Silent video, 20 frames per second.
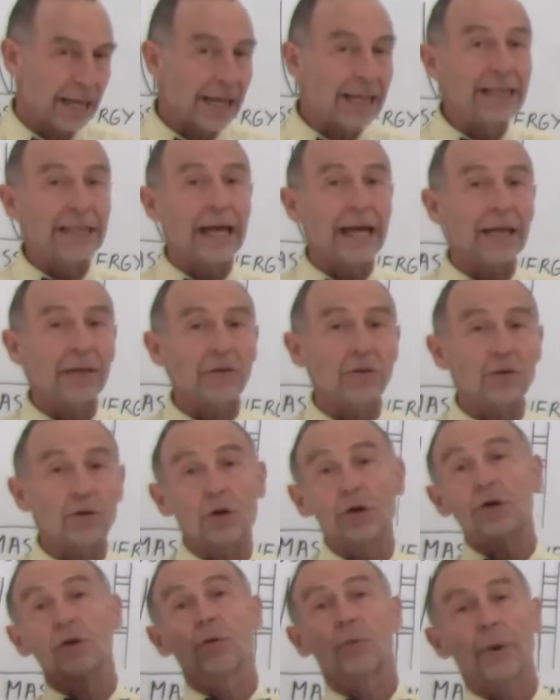and that
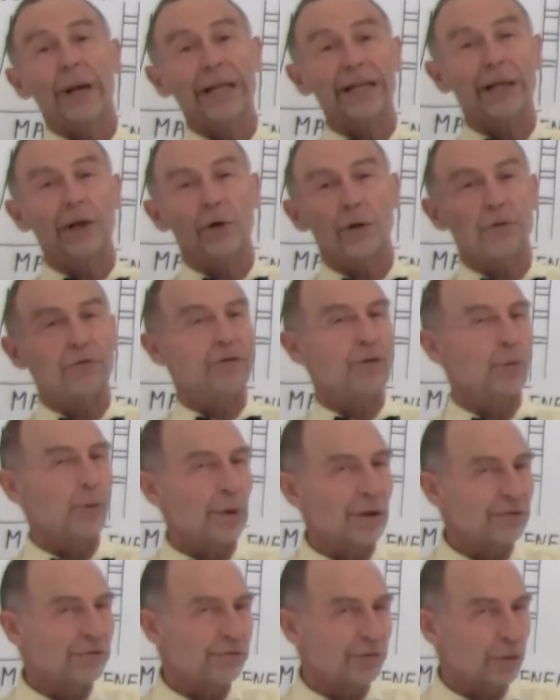you could readily go from
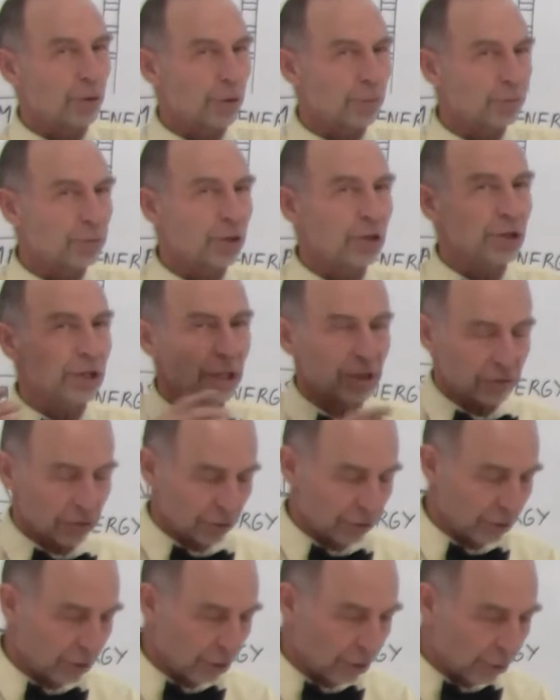one form to the
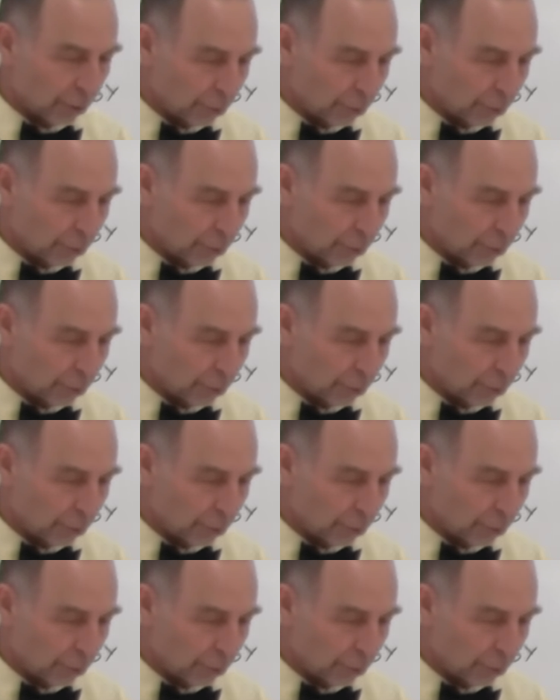other.